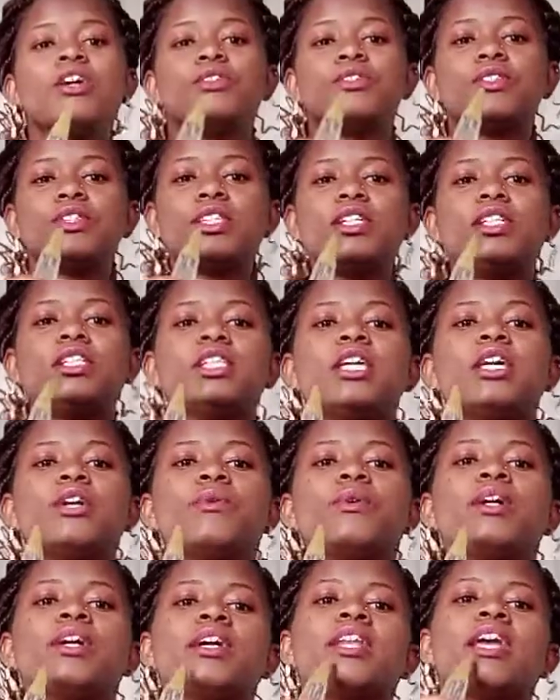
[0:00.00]
You're still the
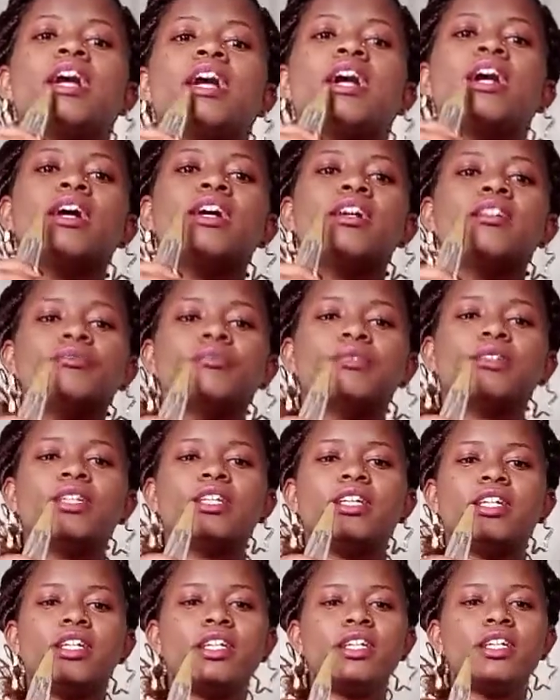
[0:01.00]
one I
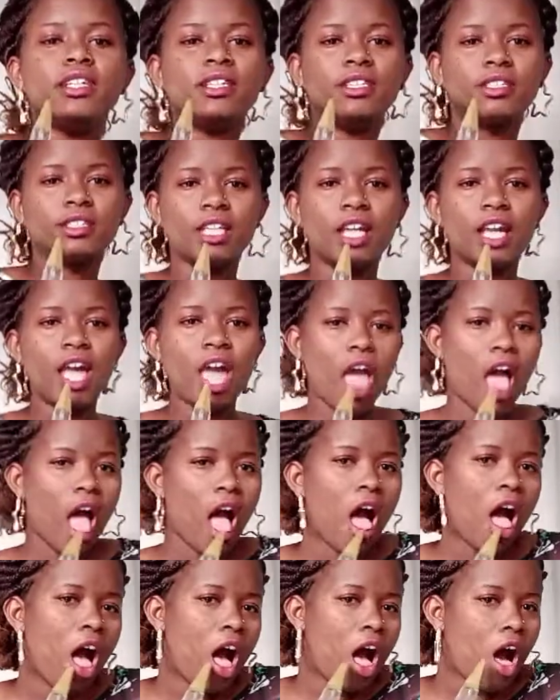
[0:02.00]
pray
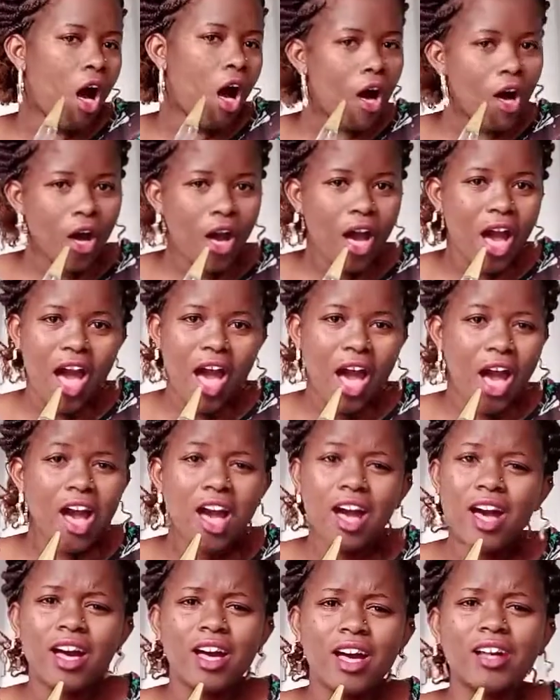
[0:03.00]

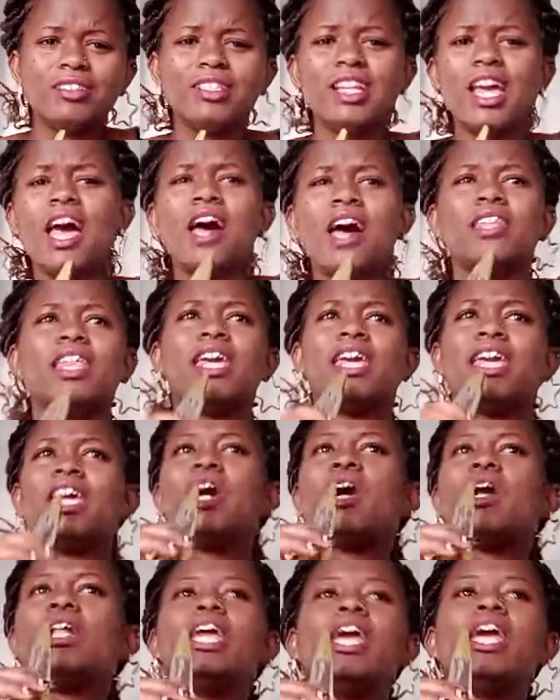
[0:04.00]
on, the
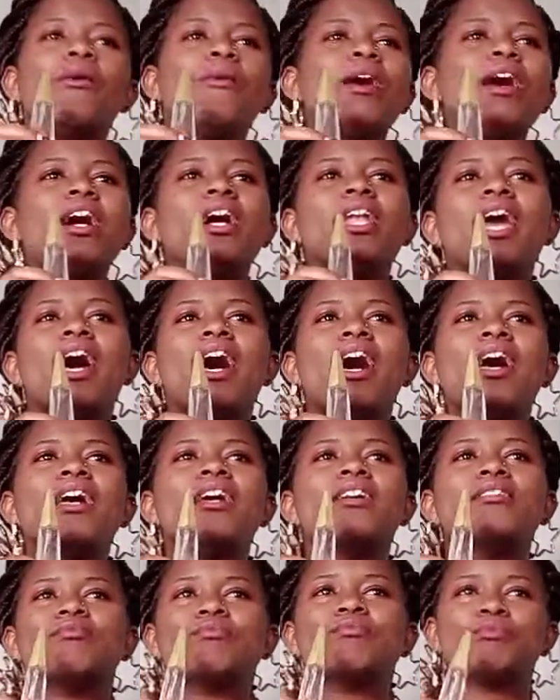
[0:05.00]
only one
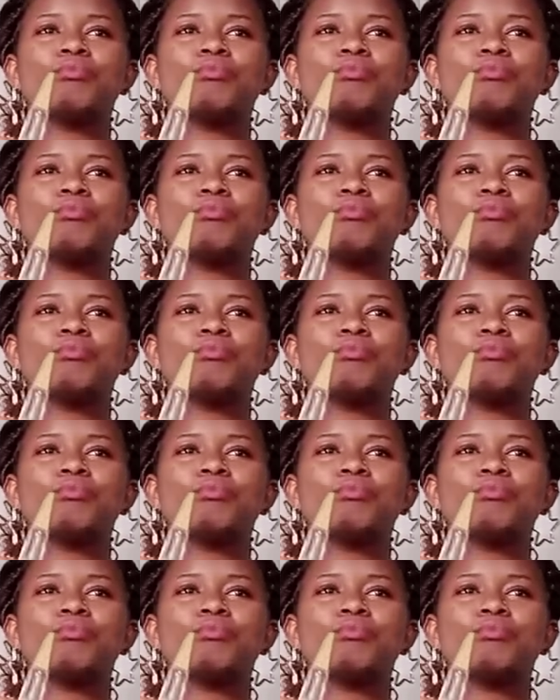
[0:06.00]
I